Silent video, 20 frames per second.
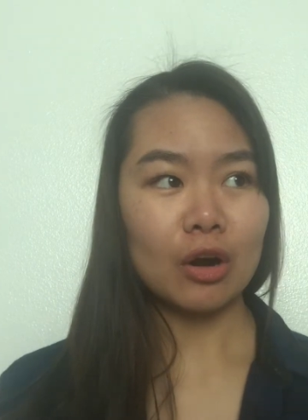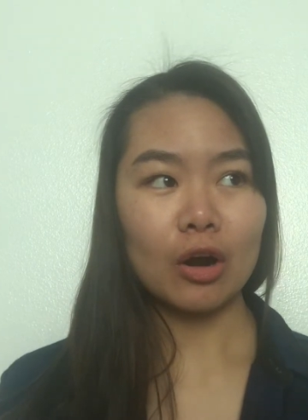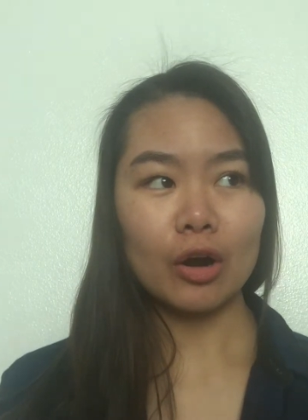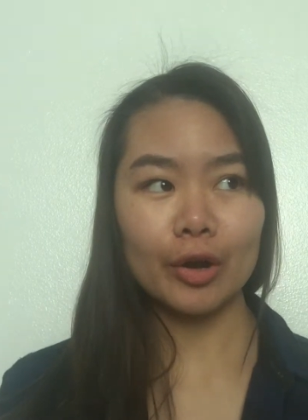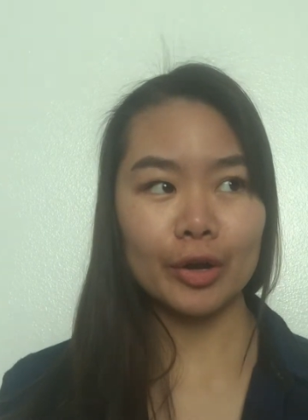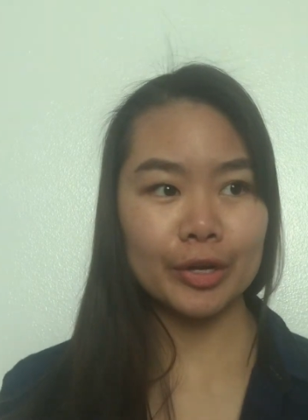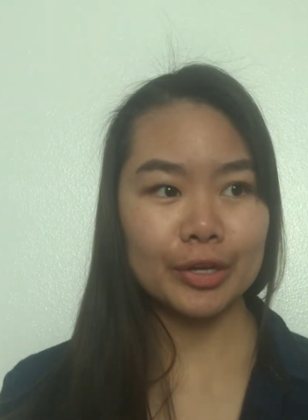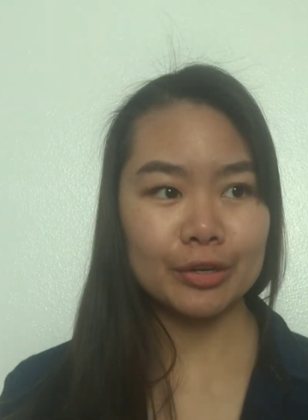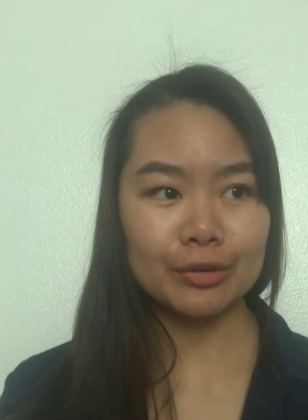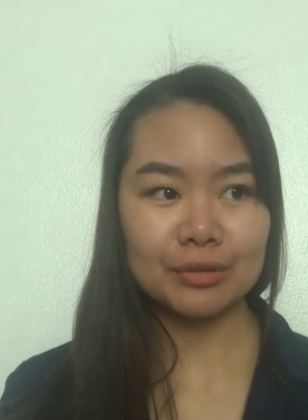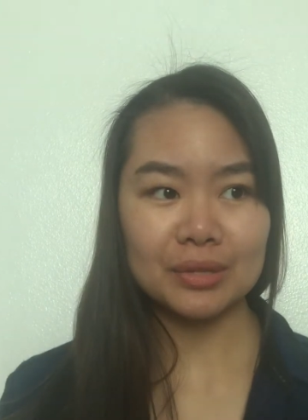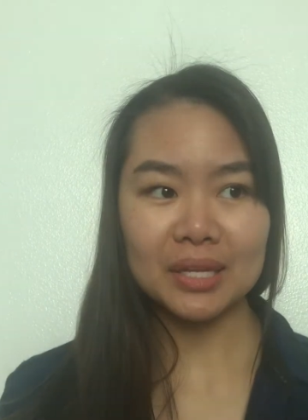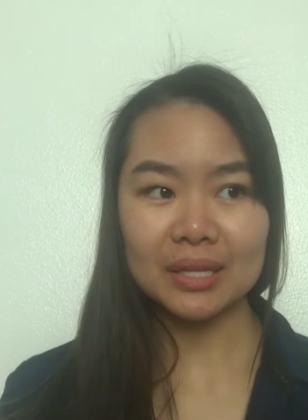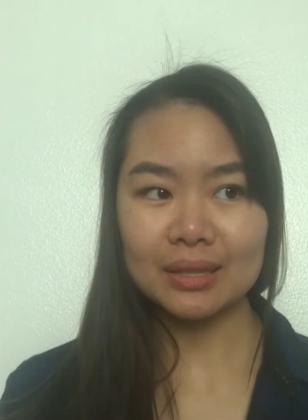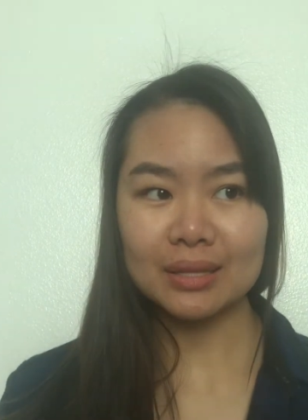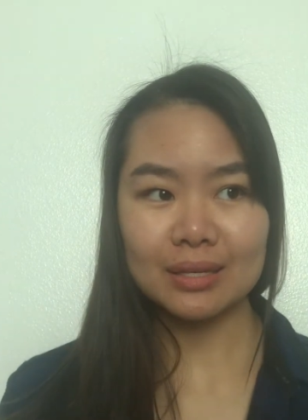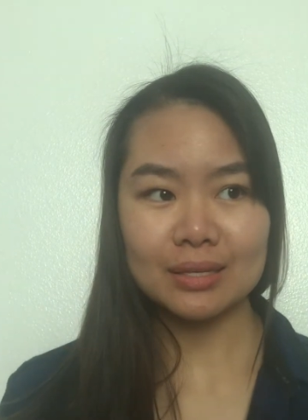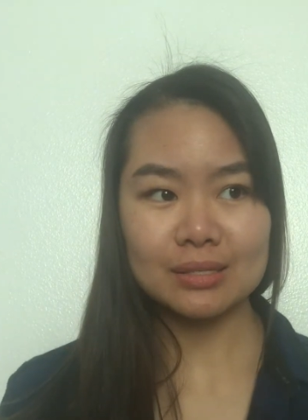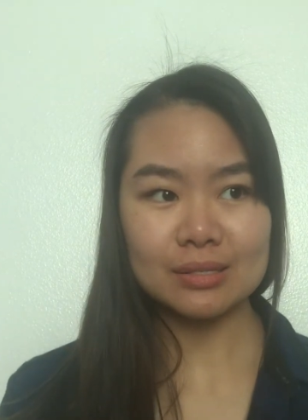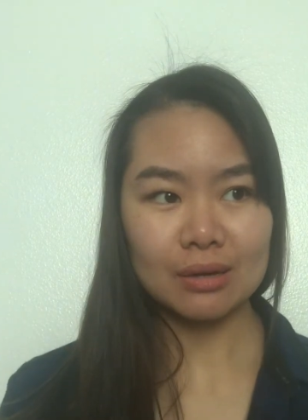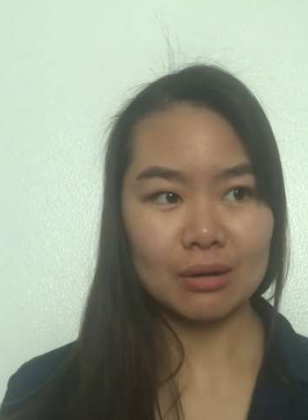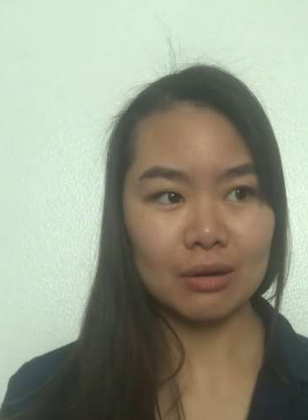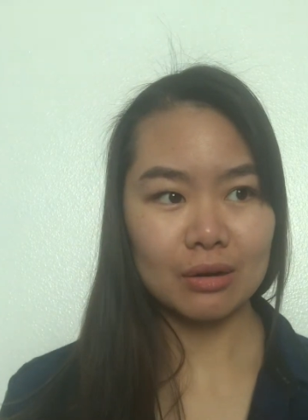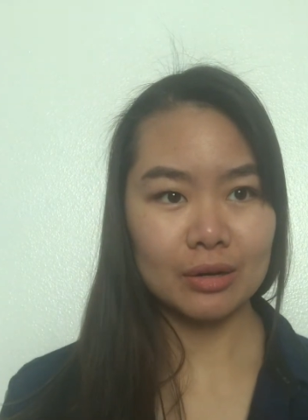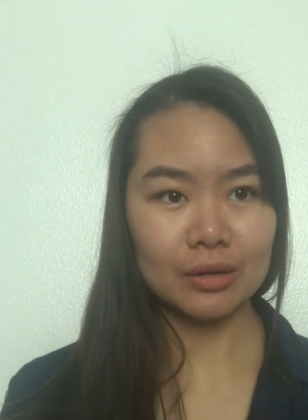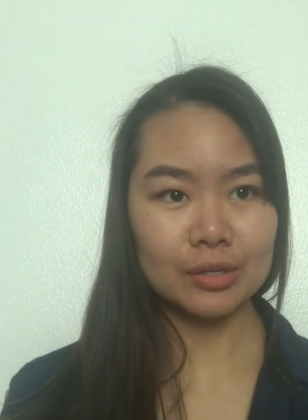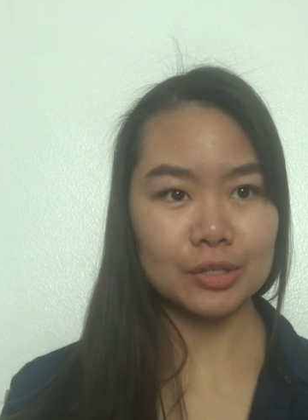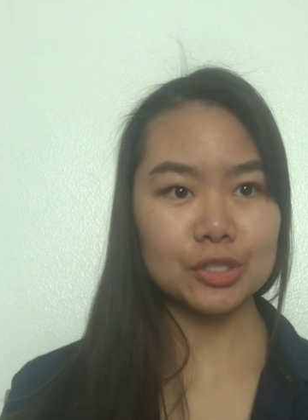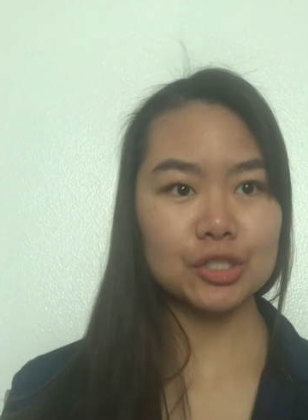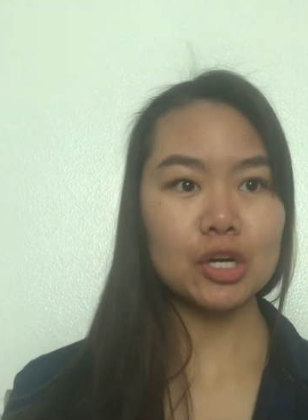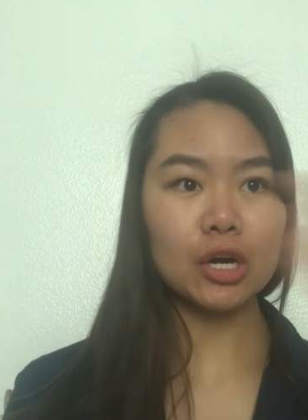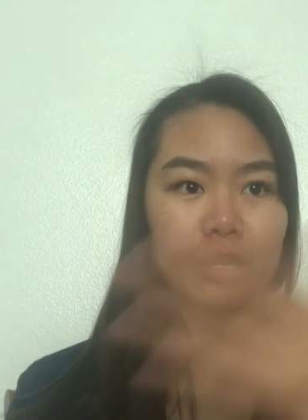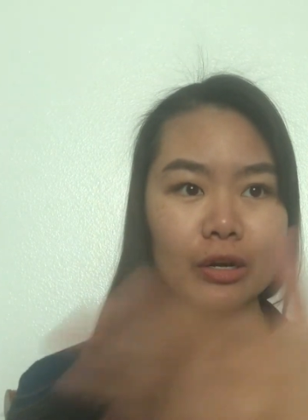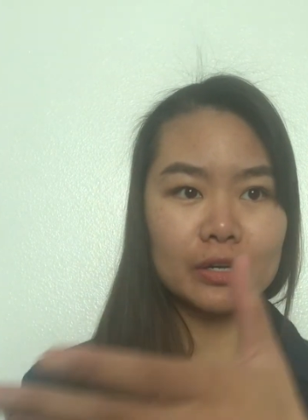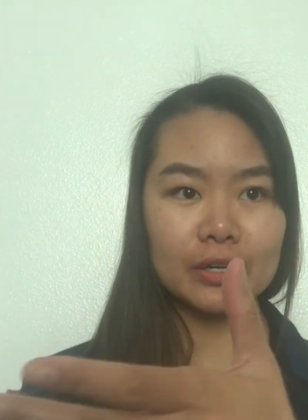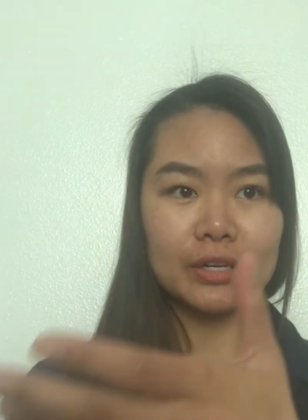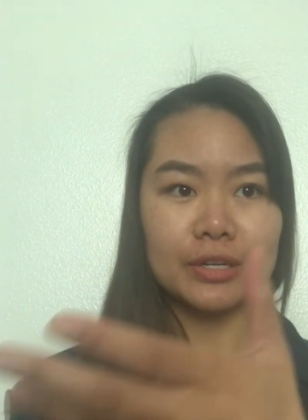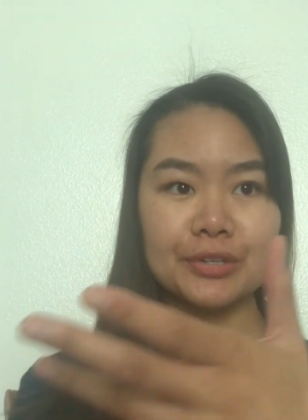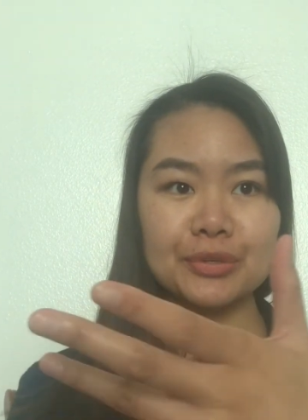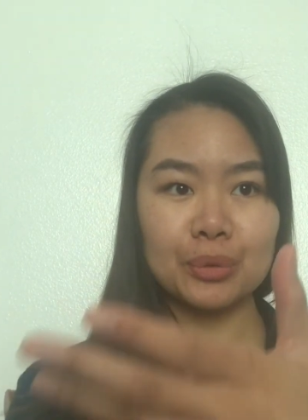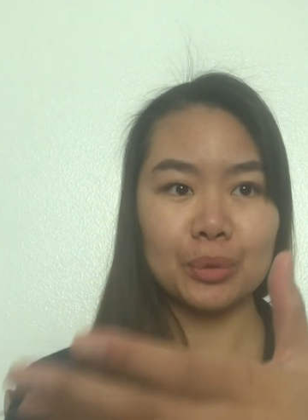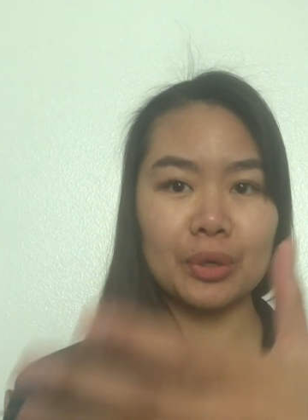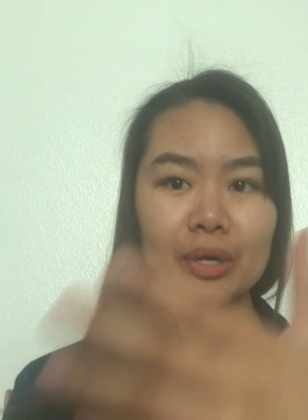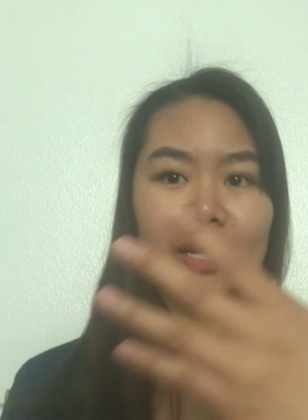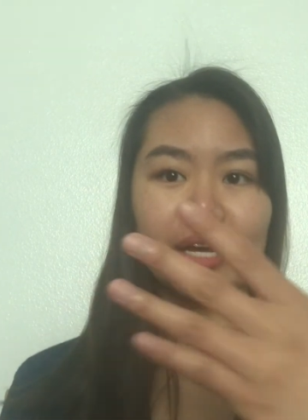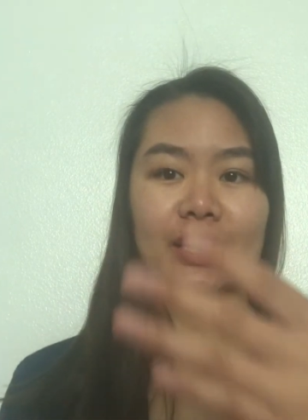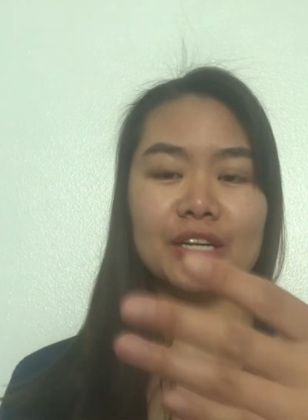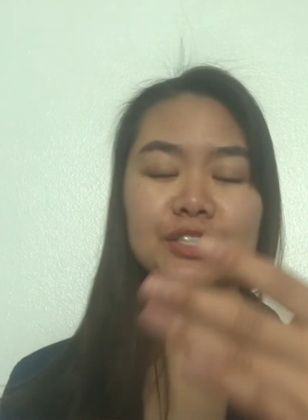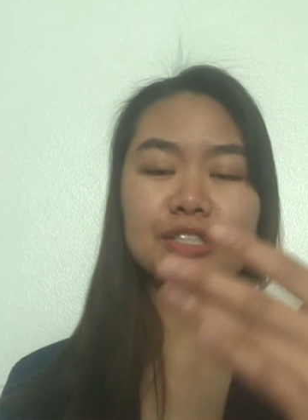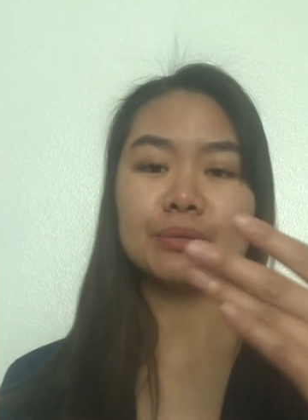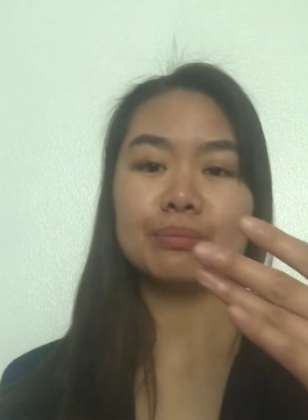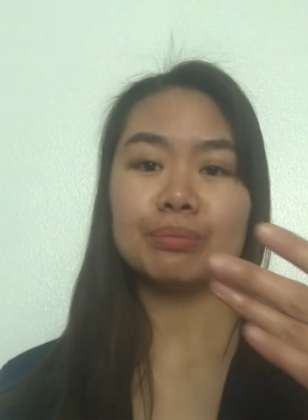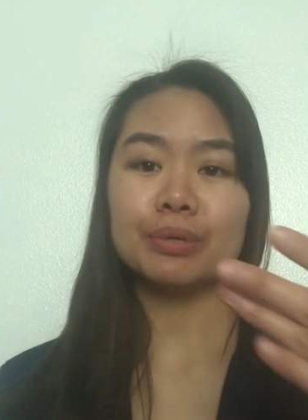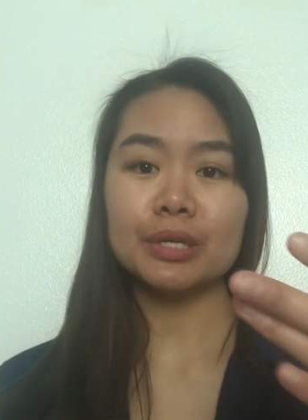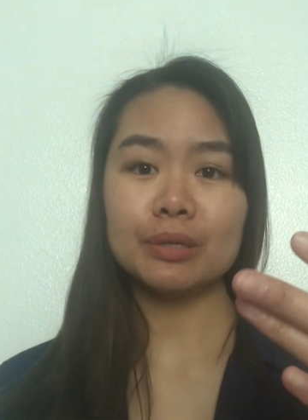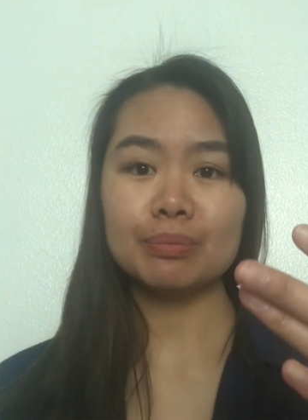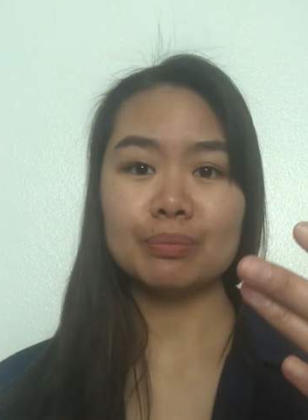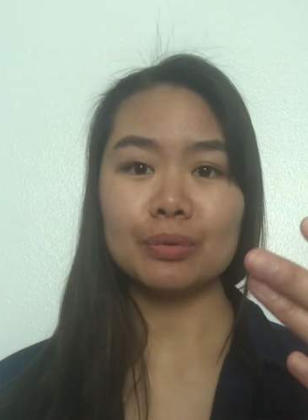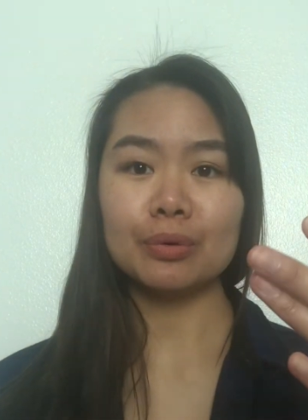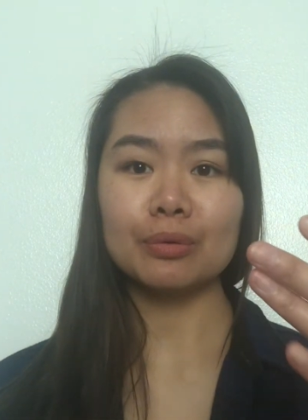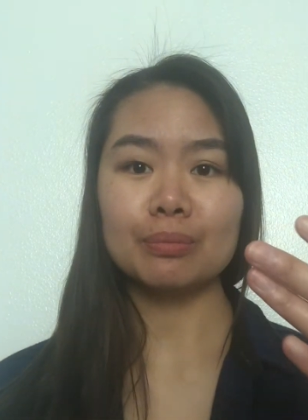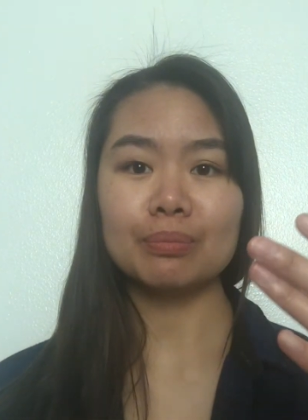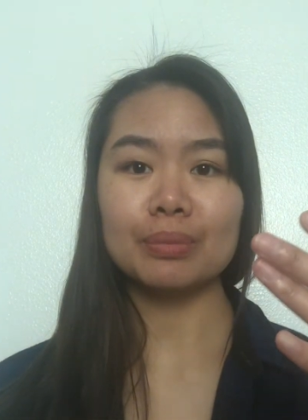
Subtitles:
argue that these aren't targeted toward Asian people,